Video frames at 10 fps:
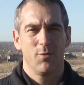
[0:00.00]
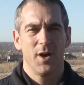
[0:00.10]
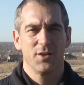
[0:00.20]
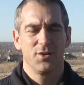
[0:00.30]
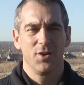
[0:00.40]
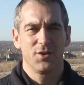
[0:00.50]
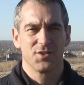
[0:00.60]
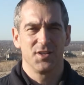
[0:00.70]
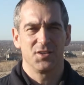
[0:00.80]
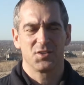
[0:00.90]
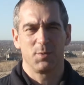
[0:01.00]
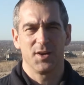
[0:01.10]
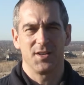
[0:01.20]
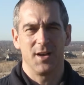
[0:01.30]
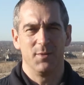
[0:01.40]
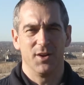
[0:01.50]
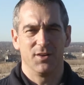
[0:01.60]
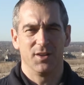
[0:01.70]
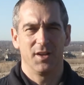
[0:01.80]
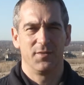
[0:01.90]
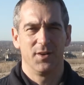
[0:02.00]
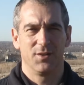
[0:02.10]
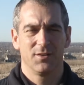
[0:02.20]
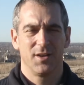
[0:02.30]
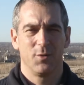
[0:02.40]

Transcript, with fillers: Well, you notice that it's springtime here in Lakeville,